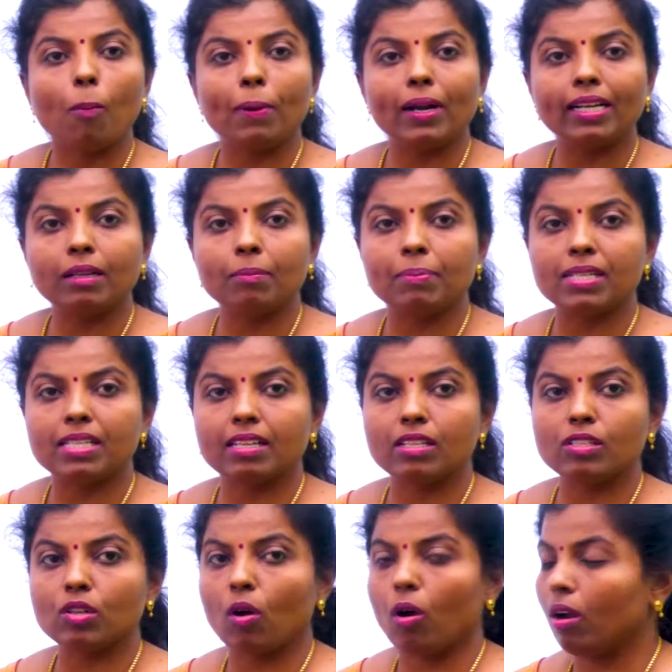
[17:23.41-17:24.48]
operator
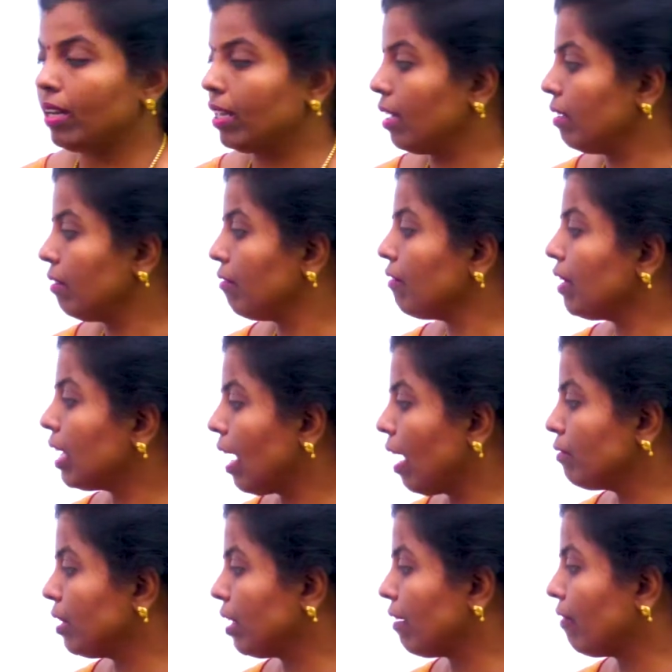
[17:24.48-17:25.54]
precedence order, we
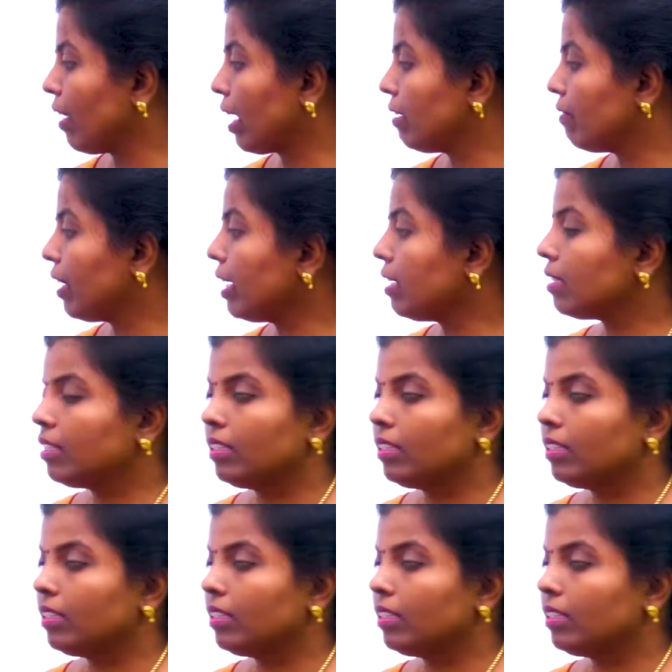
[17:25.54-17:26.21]
have to evaluate.